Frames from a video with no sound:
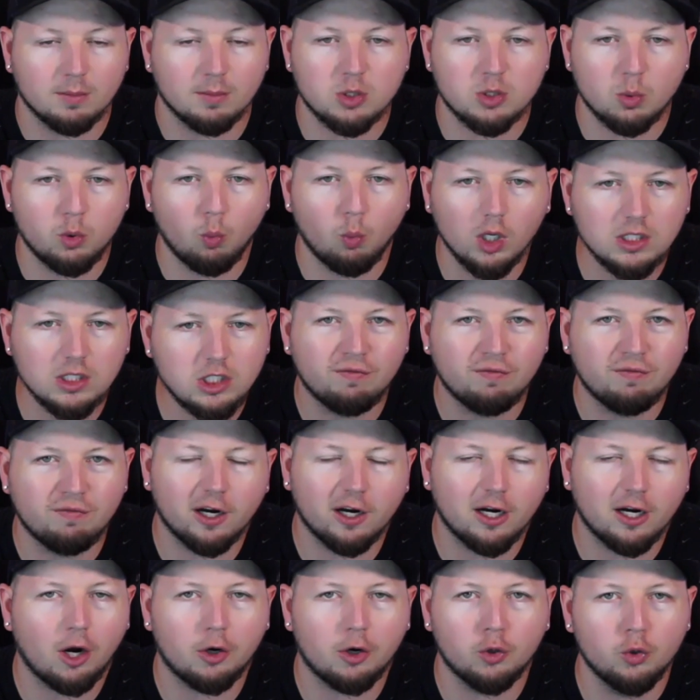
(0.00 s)
So once you
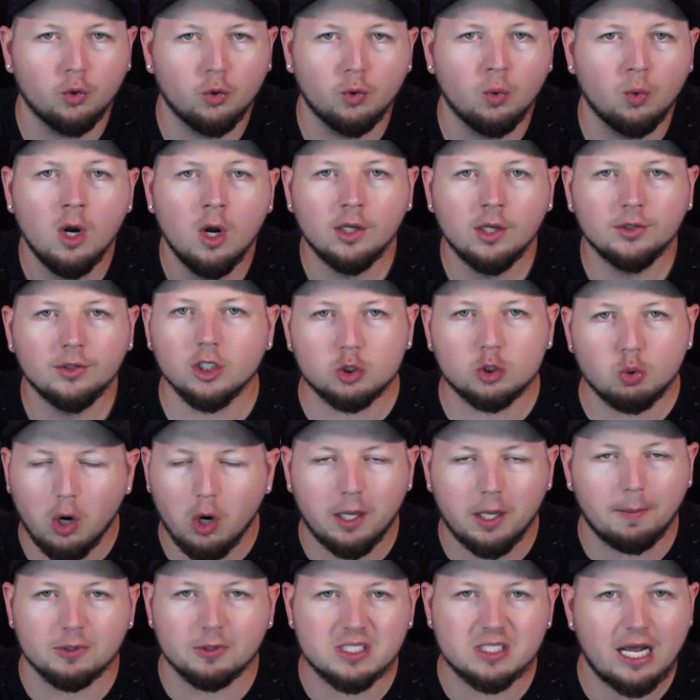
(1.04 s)
figure out who the
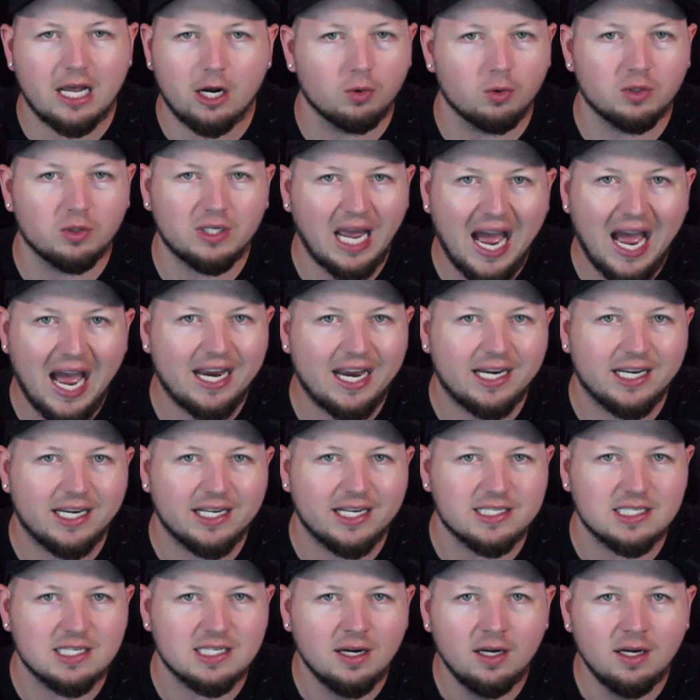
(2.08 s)
20% owned guy
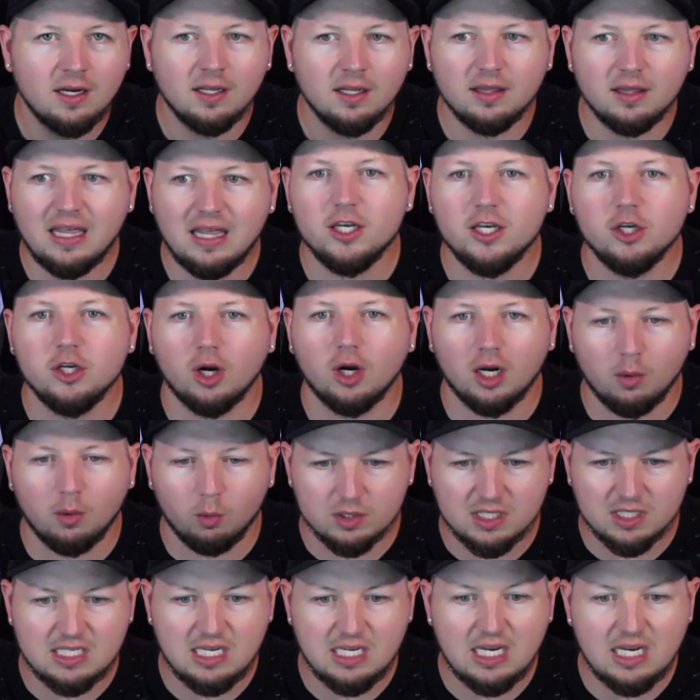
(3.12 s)
is, then you're going to
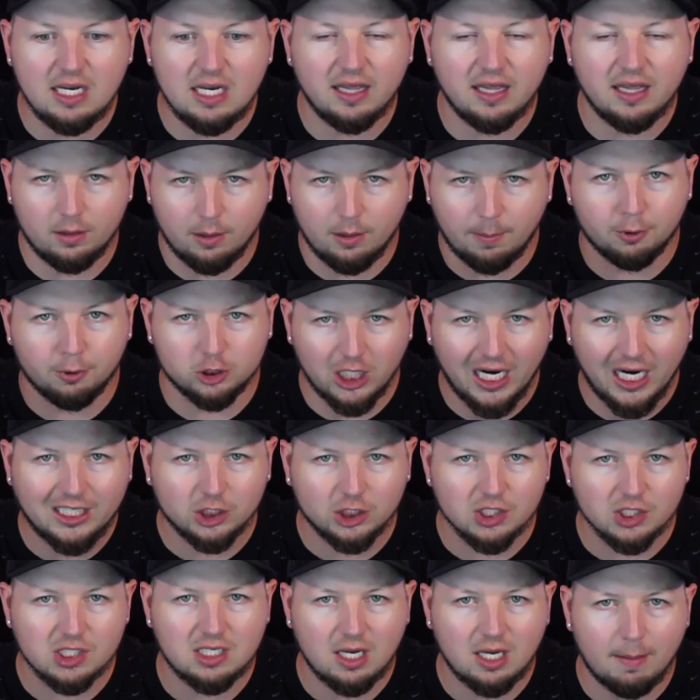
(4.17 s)
see that the
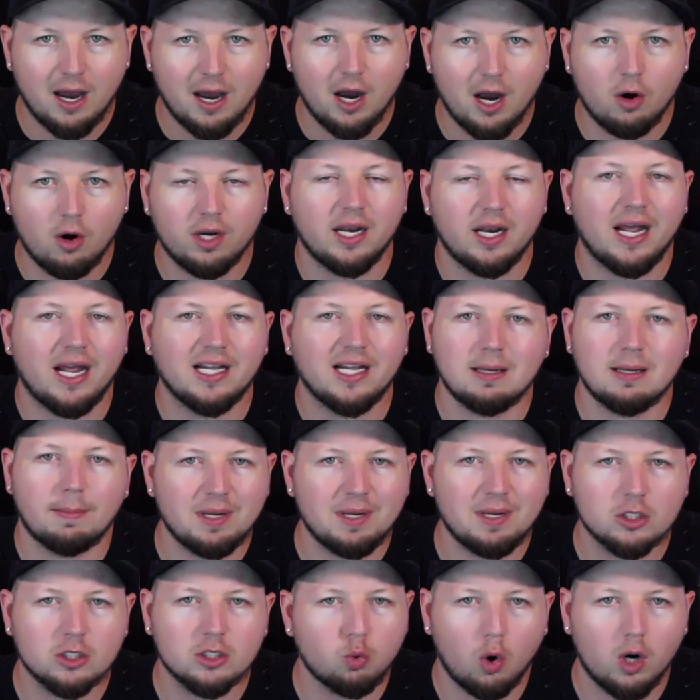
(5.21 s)
projections come out and it ends up
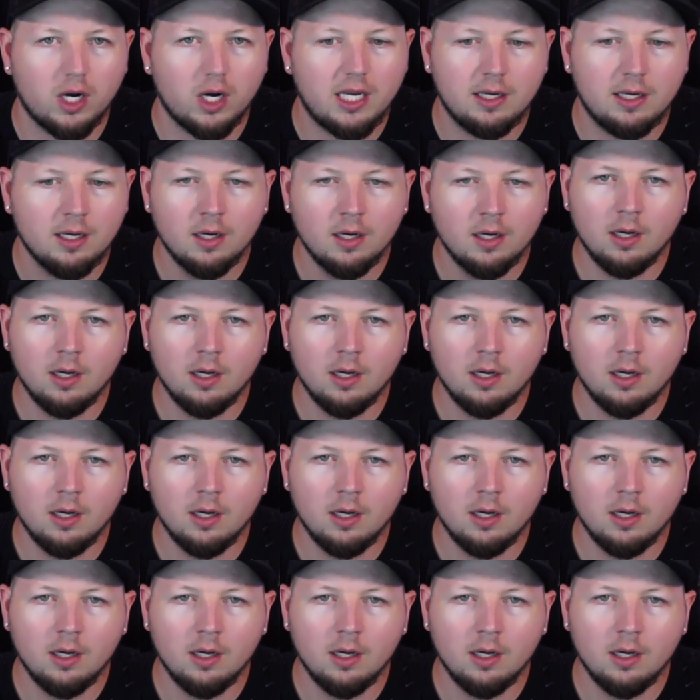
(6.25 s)
being 20%